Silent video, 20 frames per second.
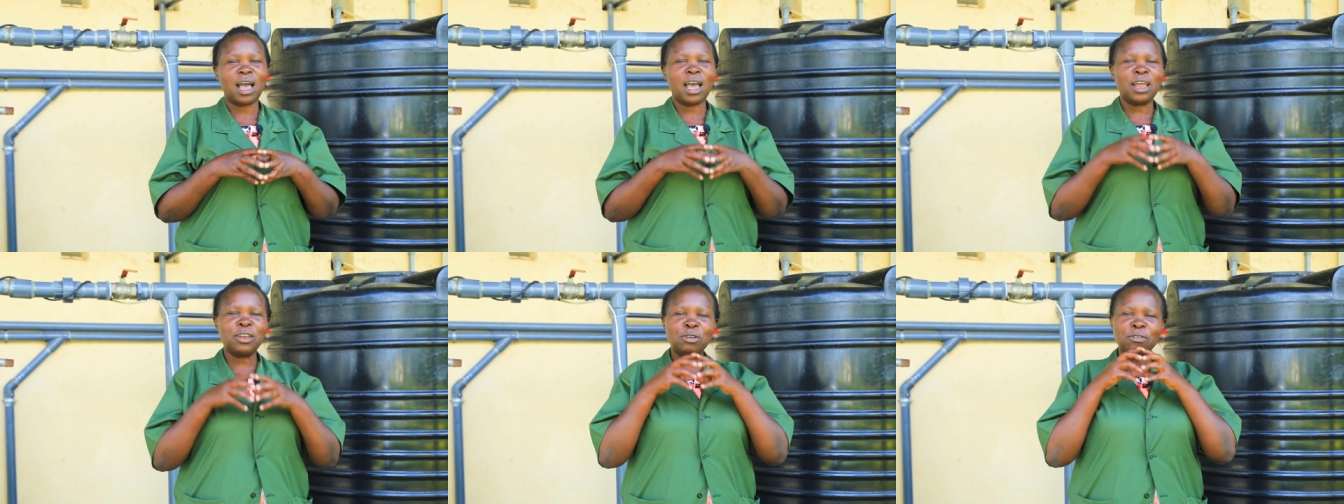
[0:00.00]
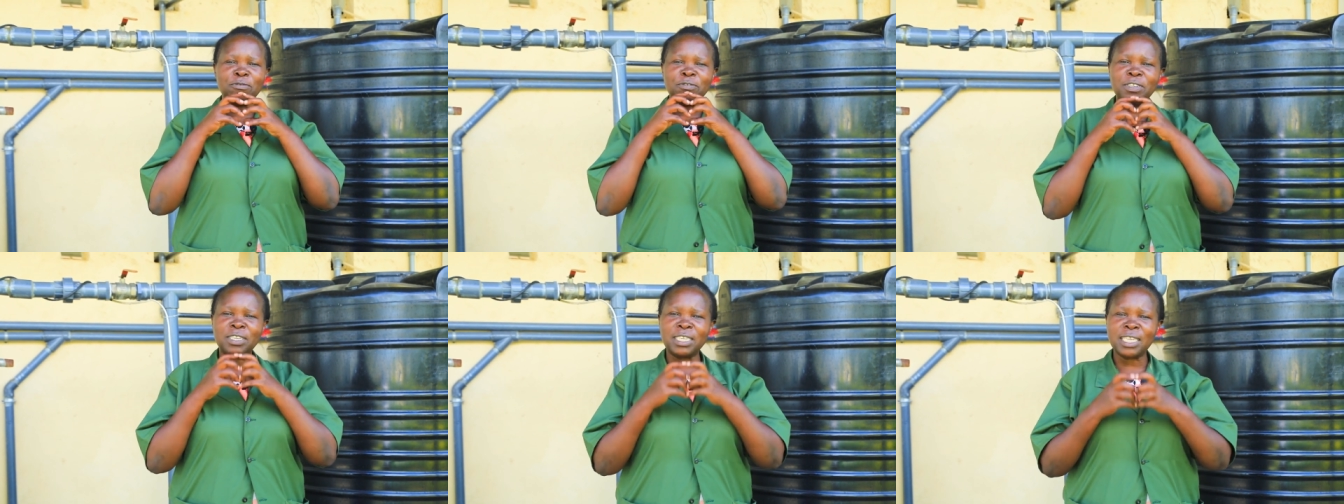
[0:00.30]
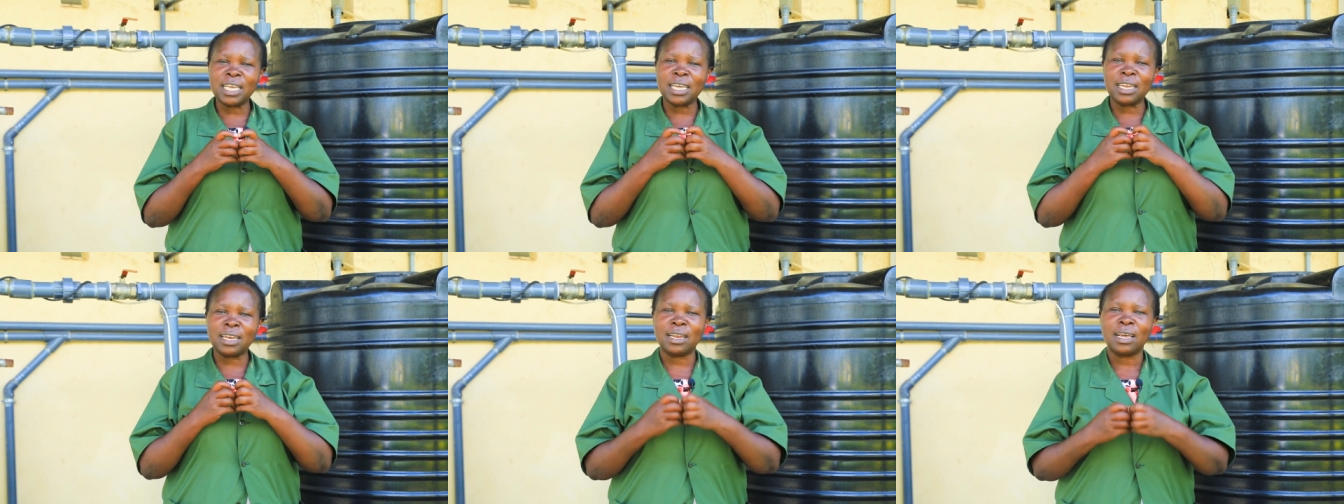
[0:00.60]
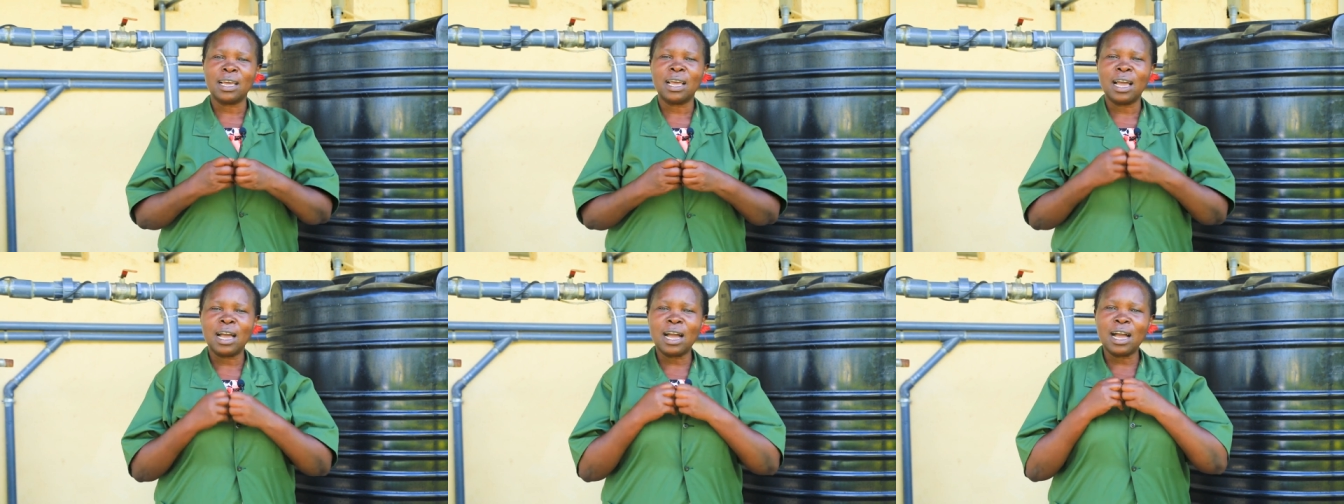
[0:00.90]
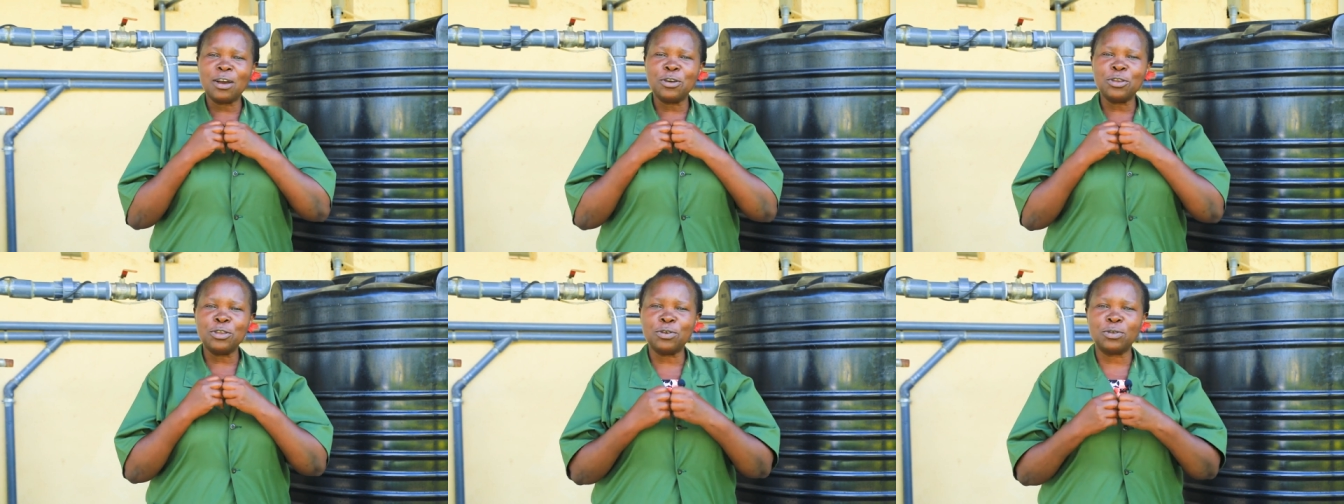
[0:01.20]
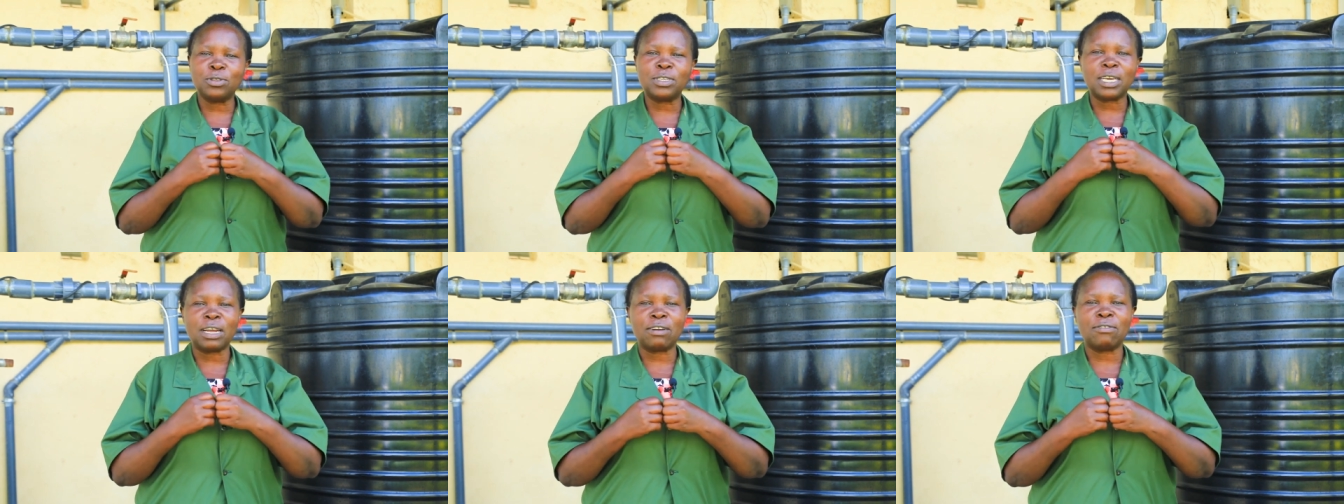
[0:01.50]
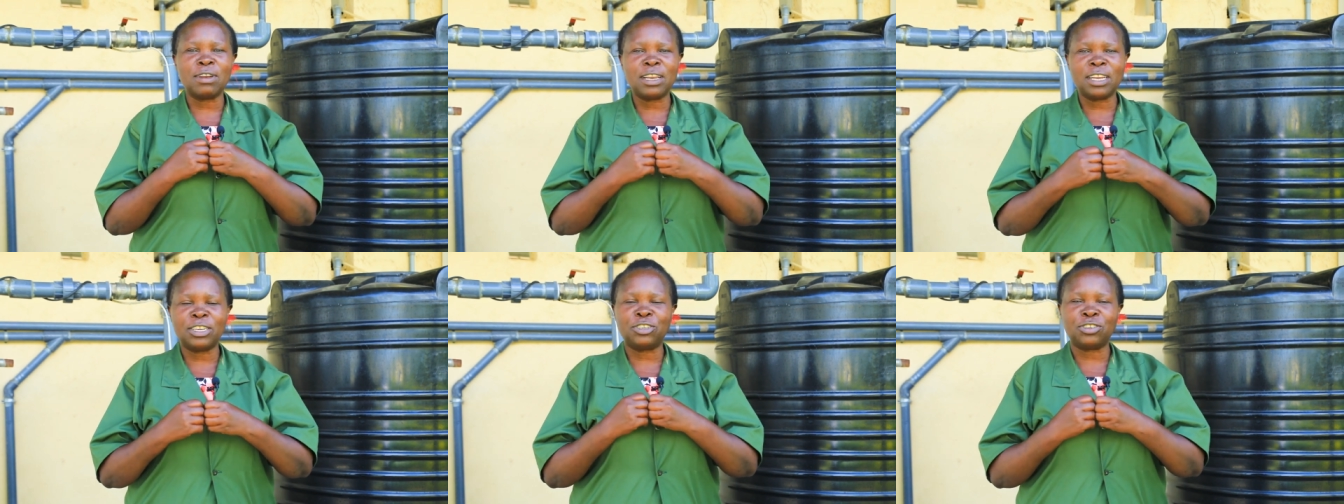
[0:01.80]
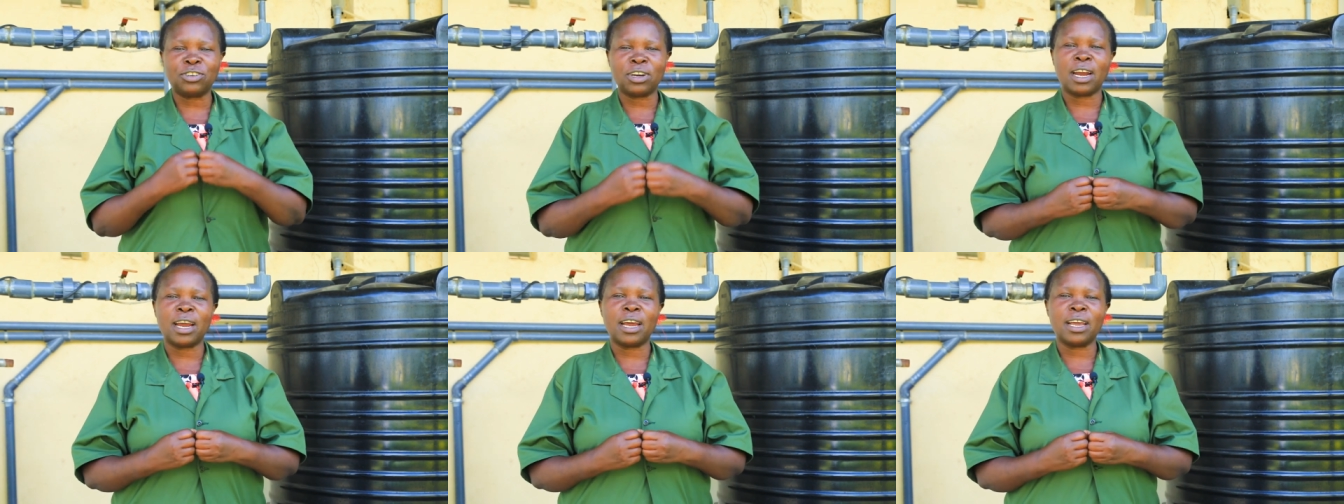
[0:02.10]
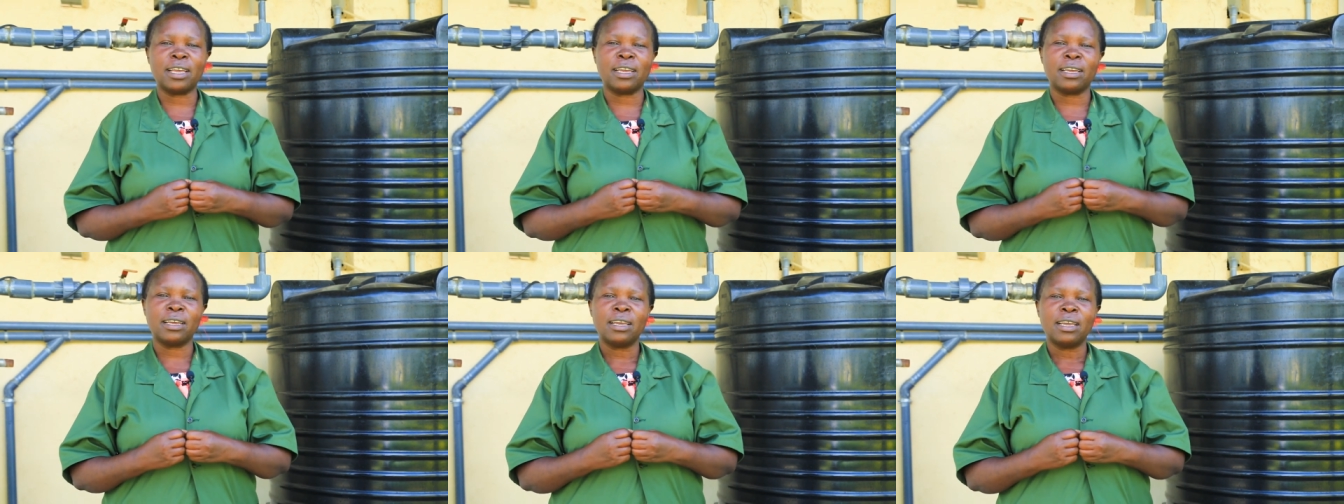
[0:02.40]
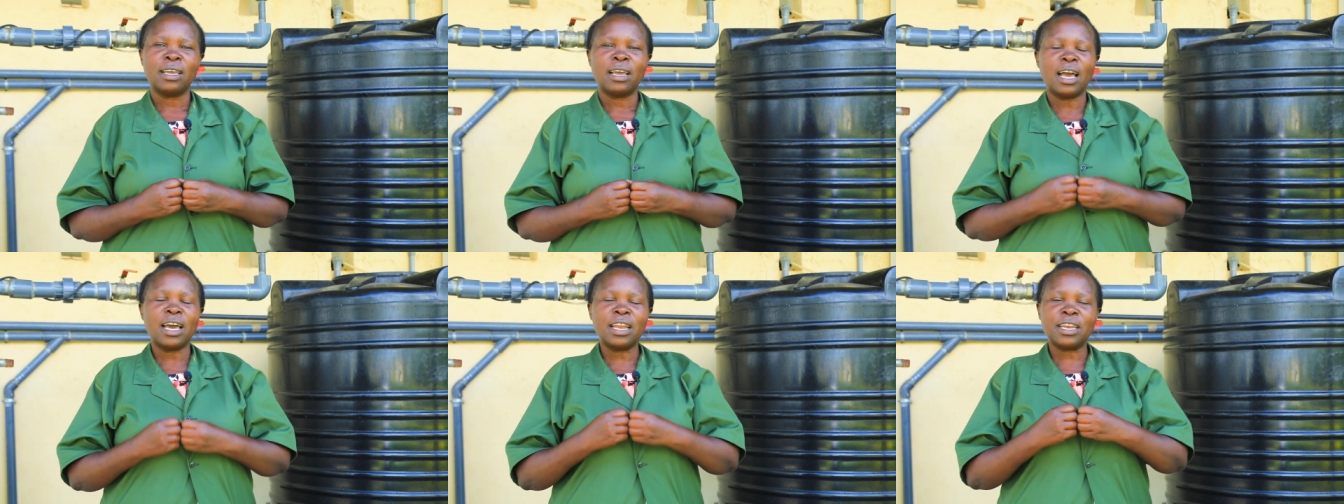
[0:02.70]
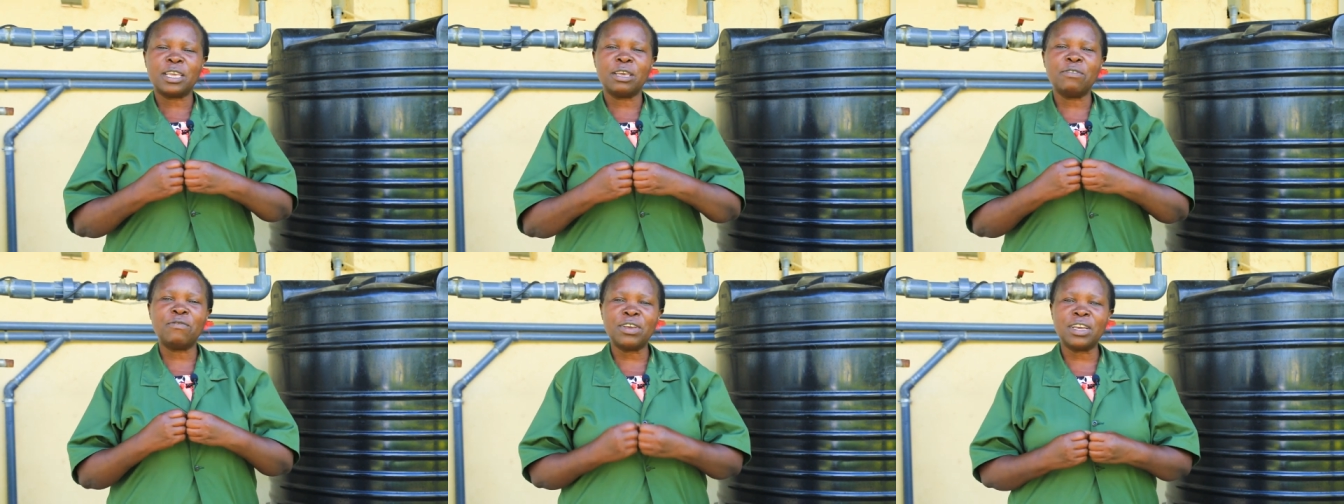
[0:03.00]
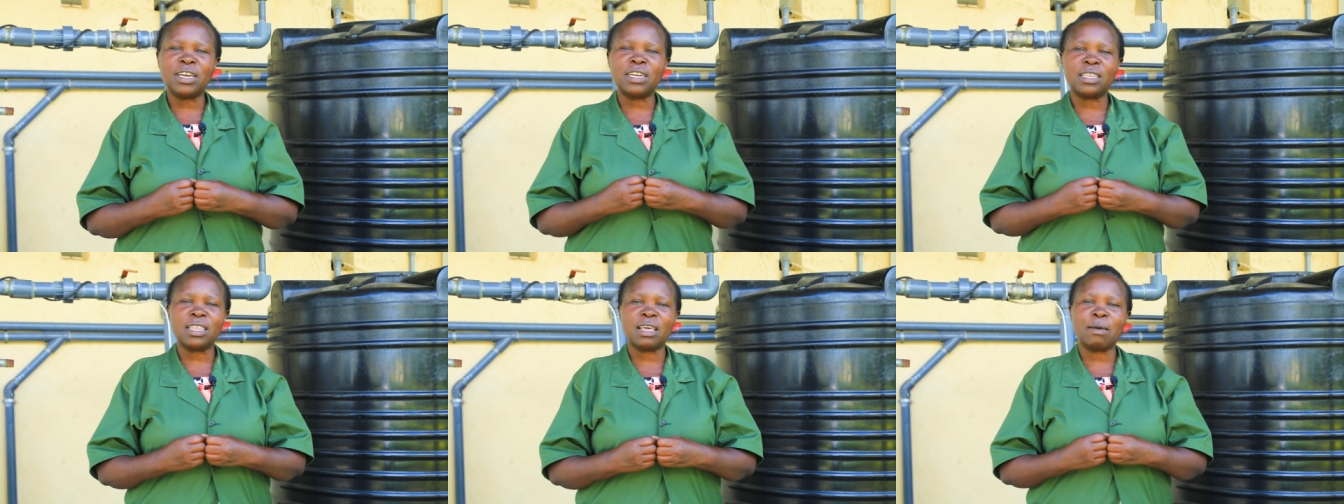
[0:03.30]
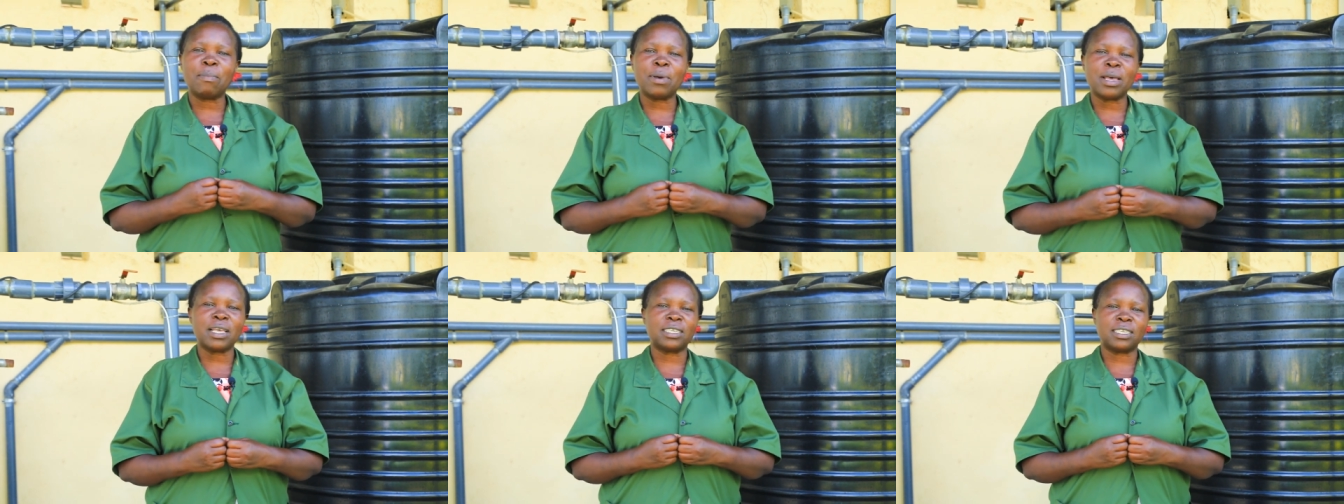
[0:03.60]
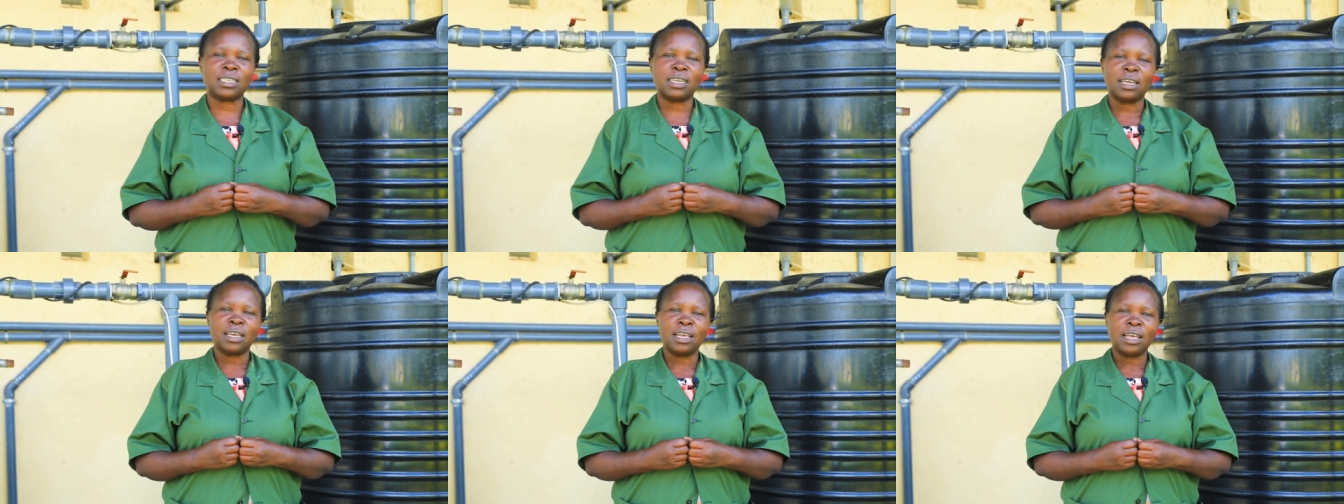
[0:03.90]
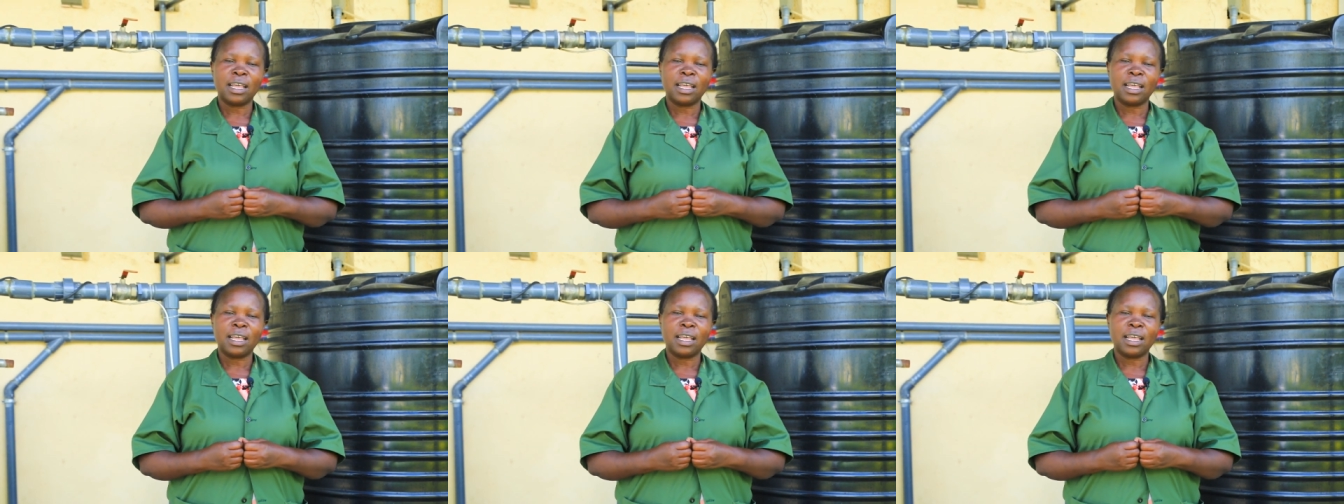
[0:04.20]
And you've seen how youths are really trying and giving it their best.